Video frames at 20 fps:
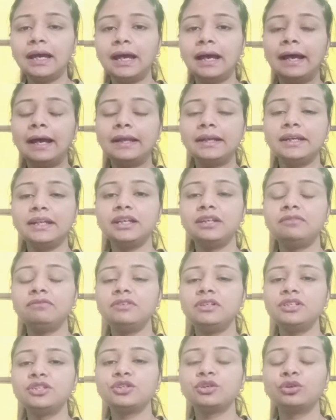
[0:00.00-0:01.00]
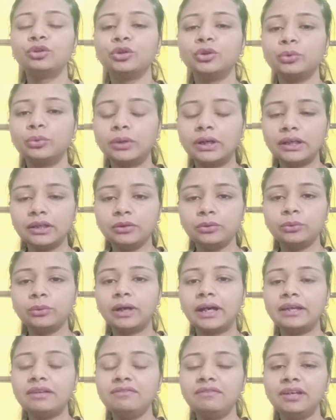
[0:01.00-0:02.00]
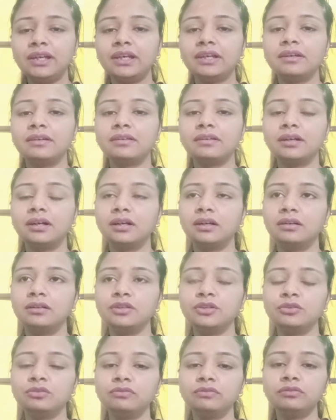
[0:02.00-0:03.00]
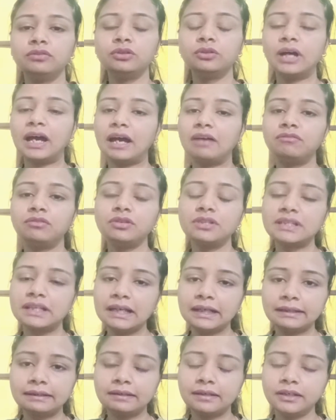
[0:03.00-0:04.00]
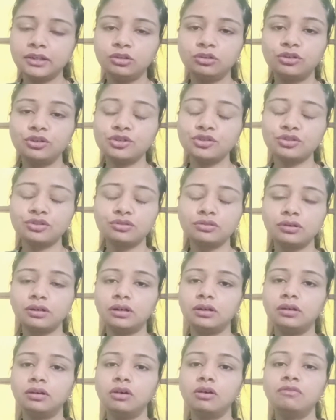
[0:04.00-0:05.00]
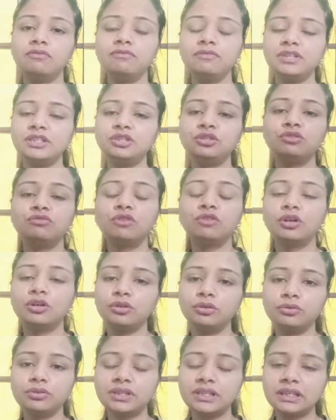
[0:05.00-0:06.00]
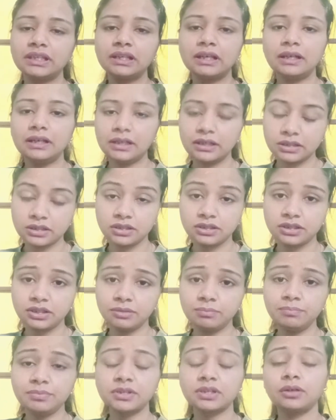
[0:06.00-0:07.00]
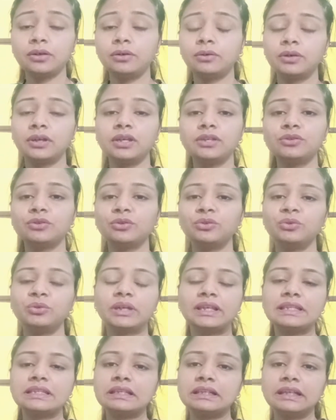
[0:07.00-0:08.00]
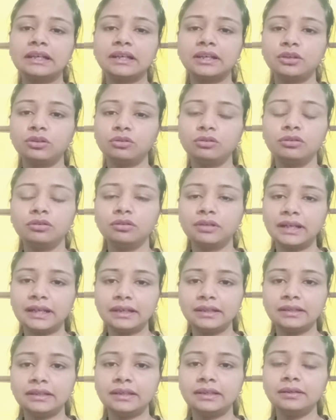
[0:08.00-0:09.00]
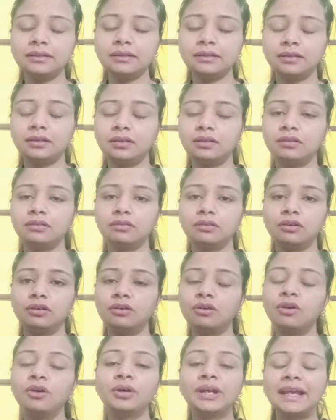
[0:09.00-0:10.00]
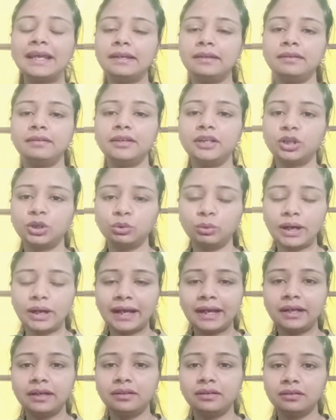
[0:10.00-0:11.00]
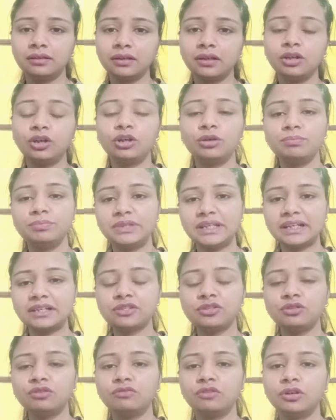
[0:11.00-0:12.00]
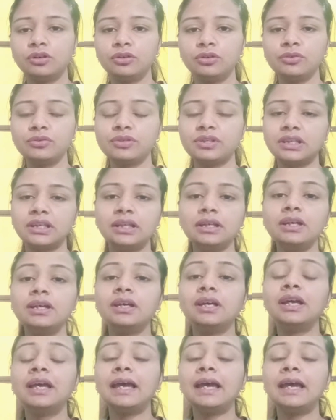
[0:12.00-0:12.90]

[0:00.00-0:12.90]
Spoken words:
and it will show you a UI where you have to select the records of which you want to see the relationships, okay? So you can select all or anything or any required objects you want to see.